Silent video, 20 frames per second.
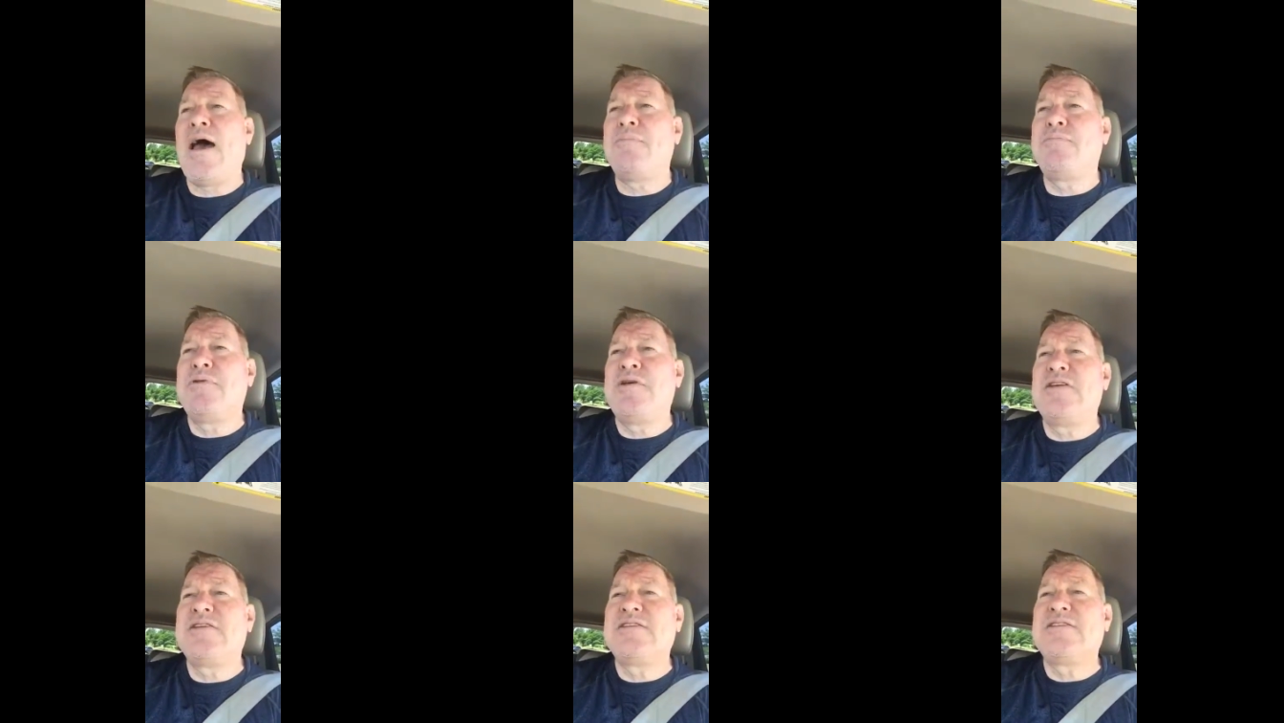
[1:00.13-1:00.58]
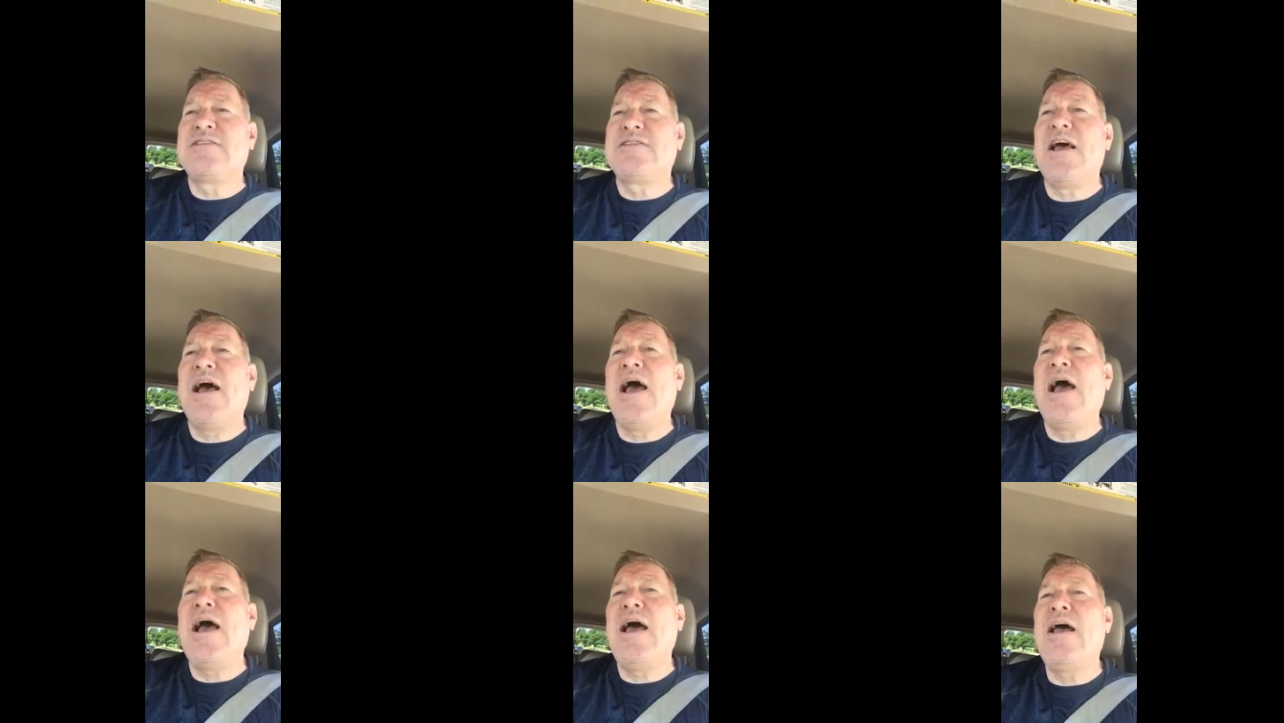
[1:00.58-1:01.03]
happy
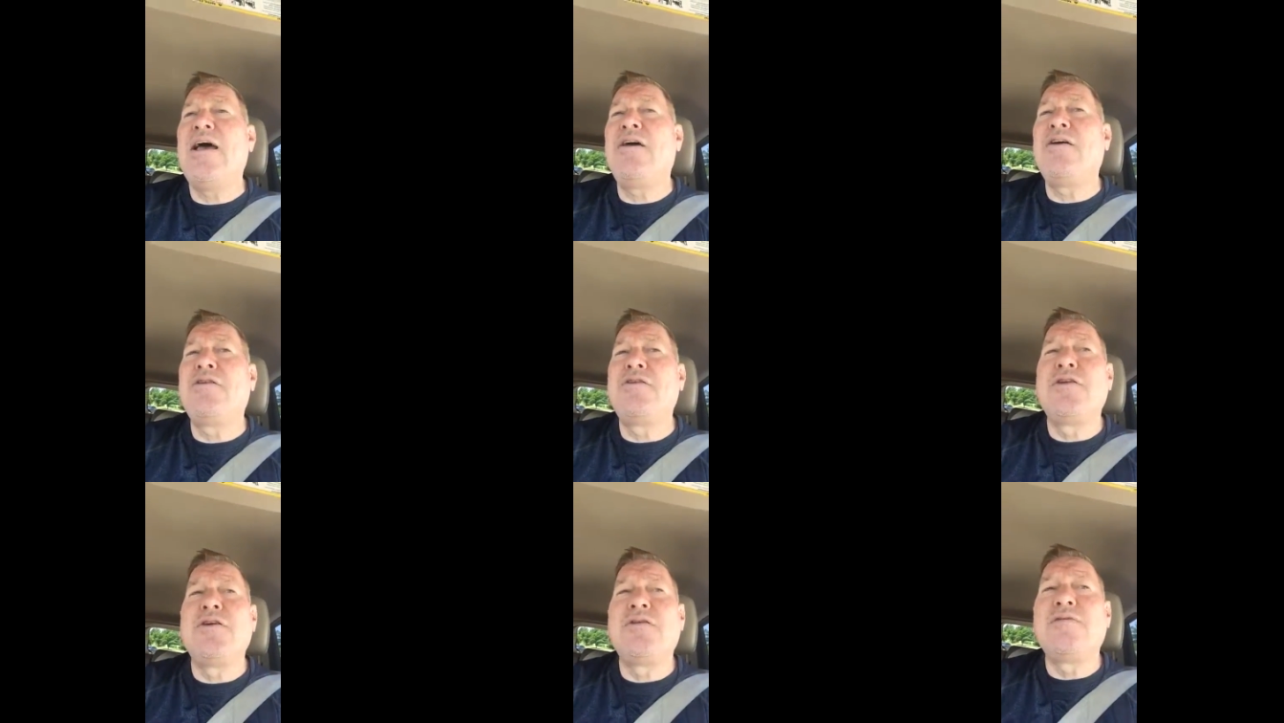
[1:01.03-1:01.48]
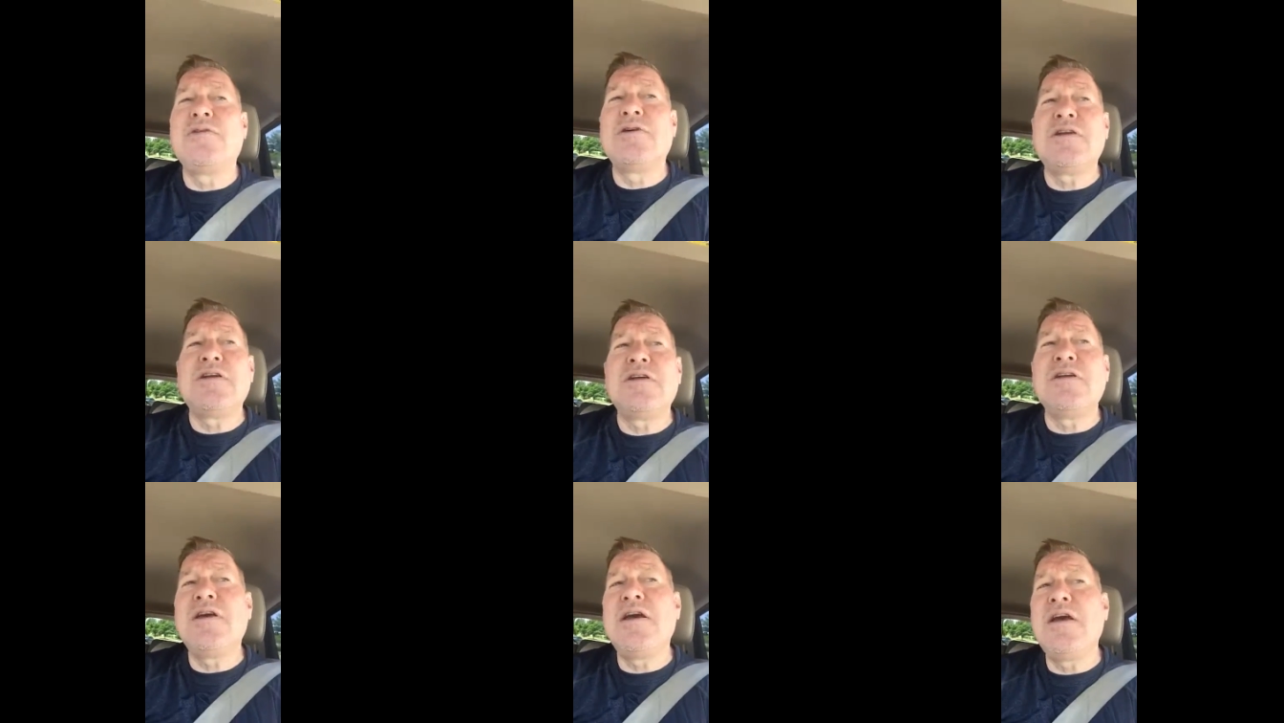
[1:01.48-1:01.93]
sound of
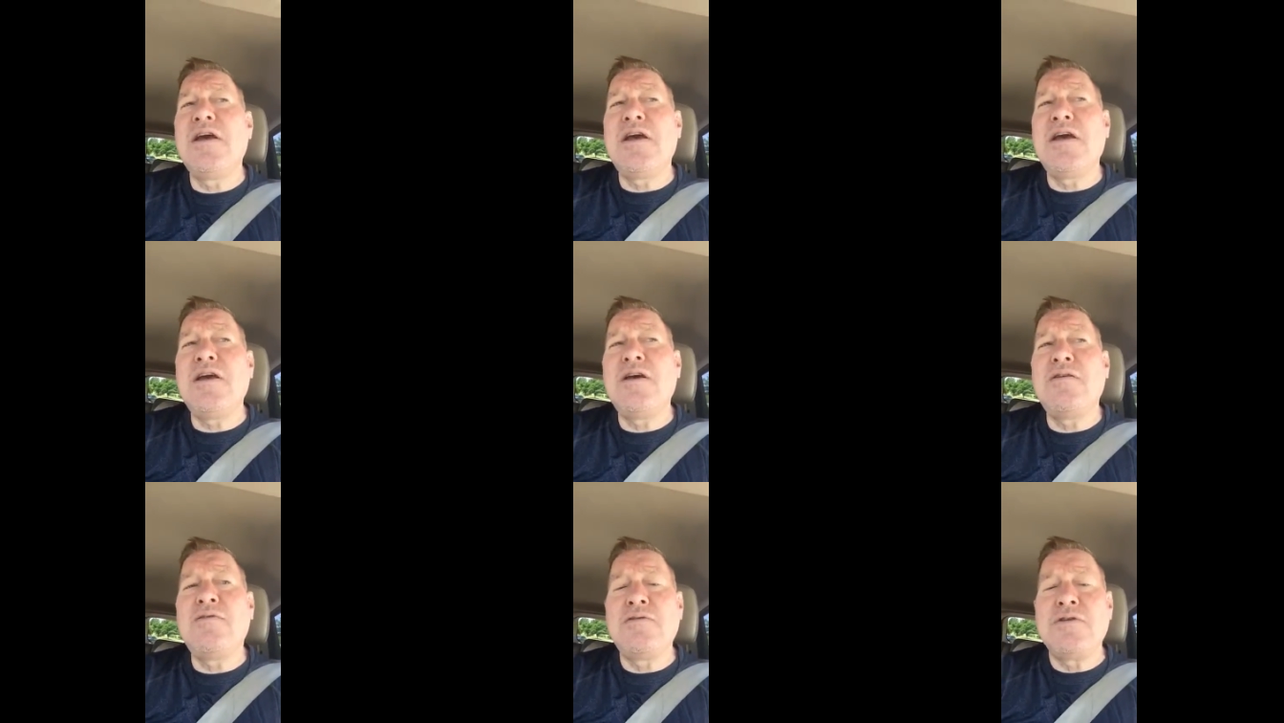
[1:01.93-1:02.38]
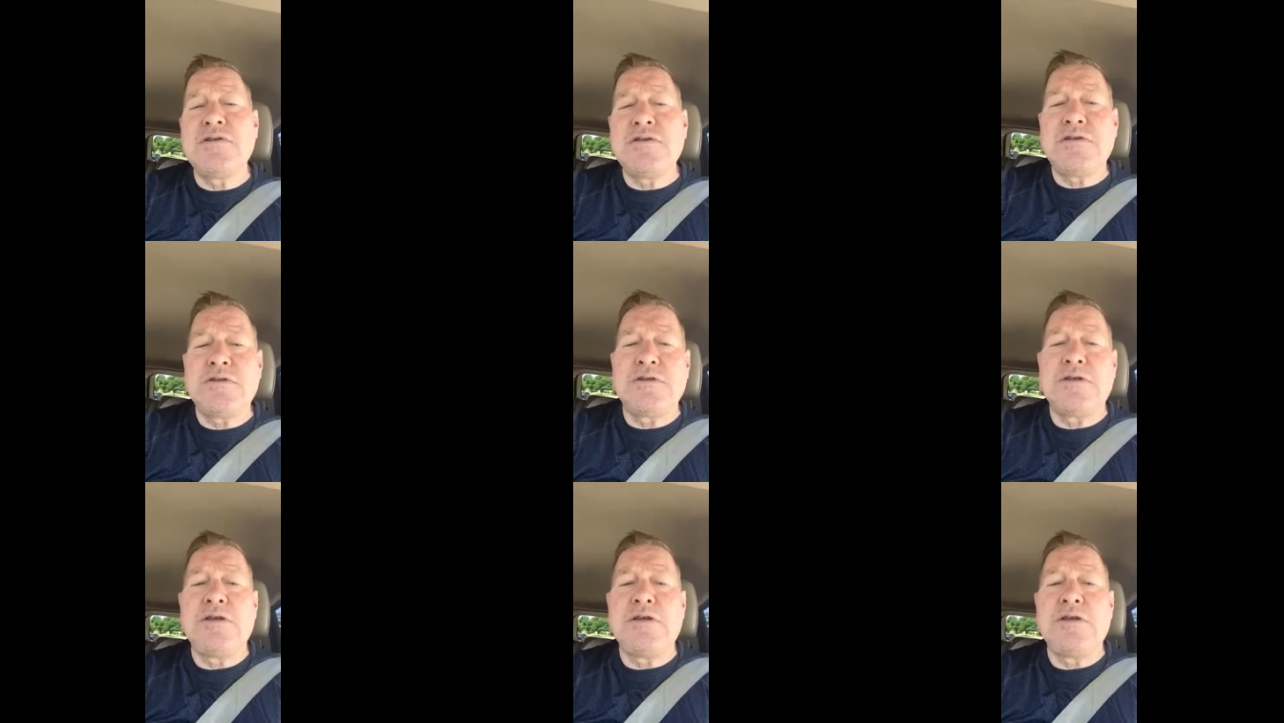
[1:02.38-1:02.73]
a carousel.